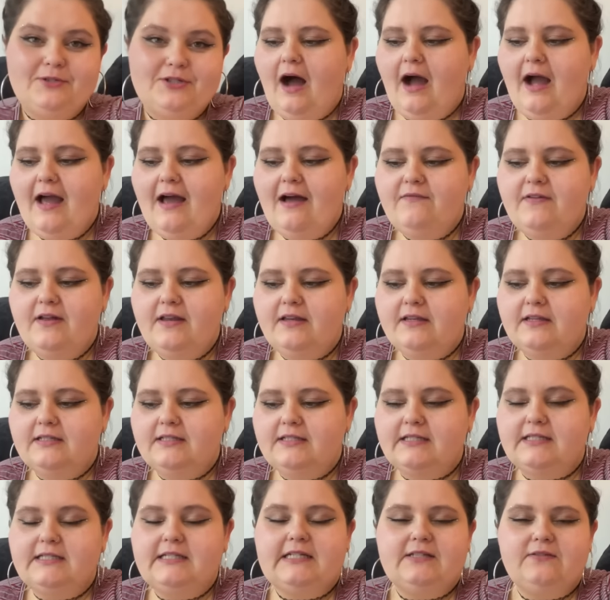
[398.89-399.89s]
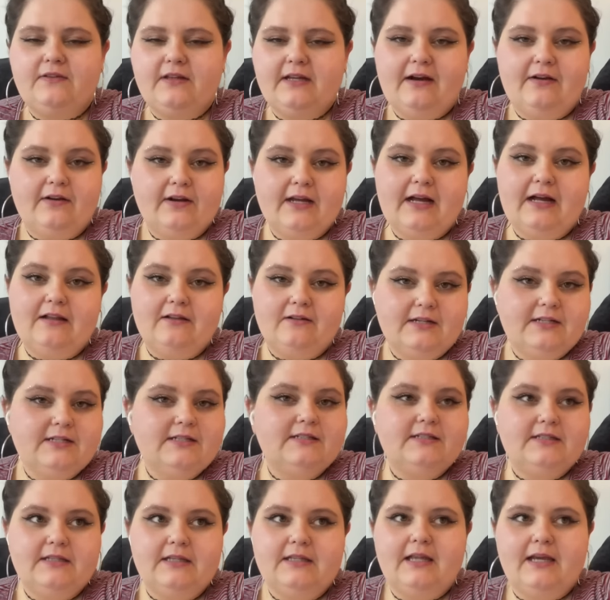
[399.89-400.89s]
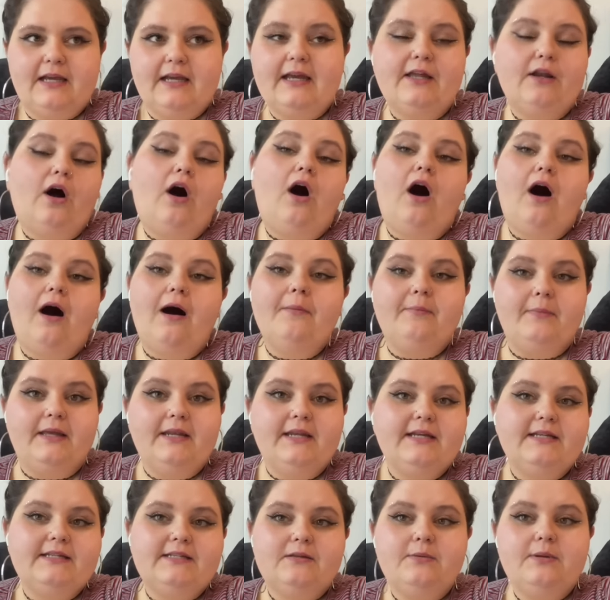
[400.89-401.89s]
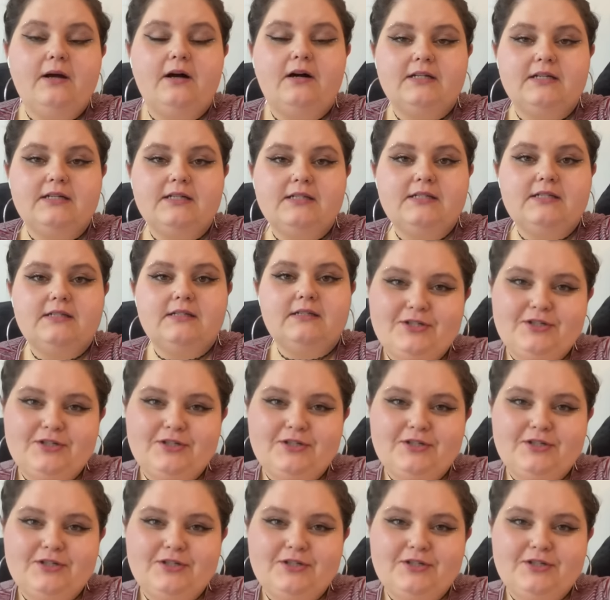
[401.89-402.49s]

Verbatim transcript: I haven't successfully counted calories like in a hot minute, to be honest.